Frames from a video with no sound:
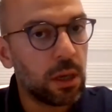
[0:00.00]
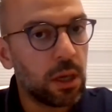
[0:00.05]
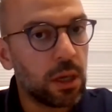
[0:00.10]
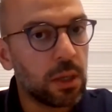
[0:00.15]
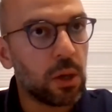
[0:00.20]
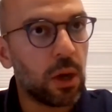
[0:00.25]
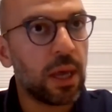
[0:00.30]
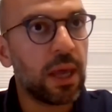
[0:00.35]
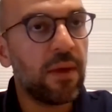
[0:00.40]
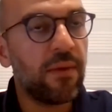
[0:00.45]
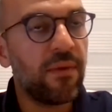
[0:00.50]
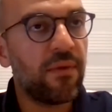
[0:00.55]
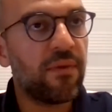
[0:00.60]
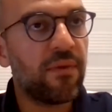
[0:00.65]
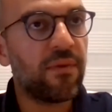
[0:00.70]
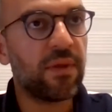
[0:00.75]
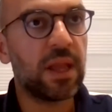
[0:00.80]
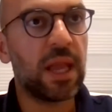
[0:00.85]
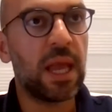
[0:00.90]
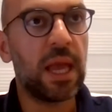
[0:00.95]
So
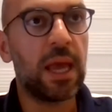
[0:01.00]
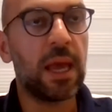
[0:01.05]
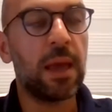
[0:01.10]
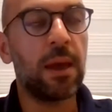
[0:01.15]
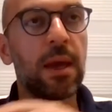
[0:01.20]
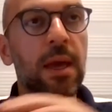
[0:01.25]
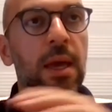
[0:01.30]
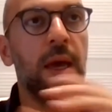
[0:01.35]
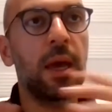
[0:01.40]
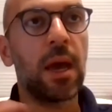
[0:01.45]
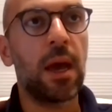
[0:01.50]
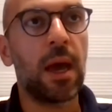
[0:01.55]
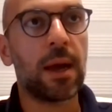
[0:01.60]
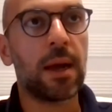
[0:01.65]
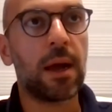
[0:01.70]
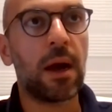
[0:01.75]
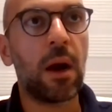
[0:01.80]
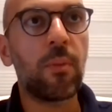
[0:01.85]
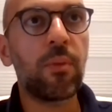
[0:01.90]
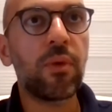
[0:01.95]
if a
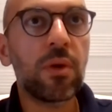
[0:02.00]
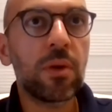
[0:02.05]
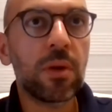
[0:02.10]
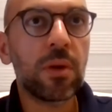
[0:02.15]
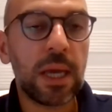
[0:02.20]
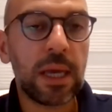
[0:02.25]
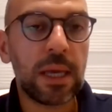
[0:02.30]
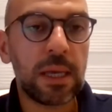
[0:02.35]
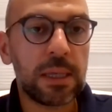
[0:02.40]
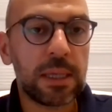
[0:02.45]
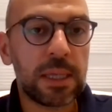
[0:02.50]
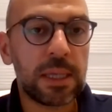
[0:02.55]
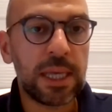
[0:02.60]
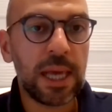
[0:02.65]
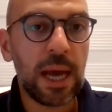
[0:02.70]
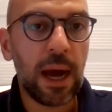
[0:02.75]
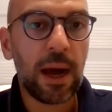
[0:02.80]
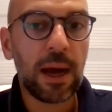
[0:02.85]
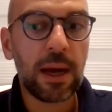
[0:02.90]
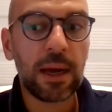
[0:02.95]
couple is
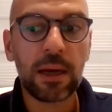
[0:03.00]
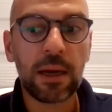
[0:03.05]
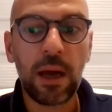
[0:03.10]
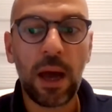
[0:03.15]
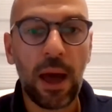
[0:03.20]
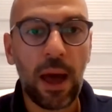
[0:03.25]
young,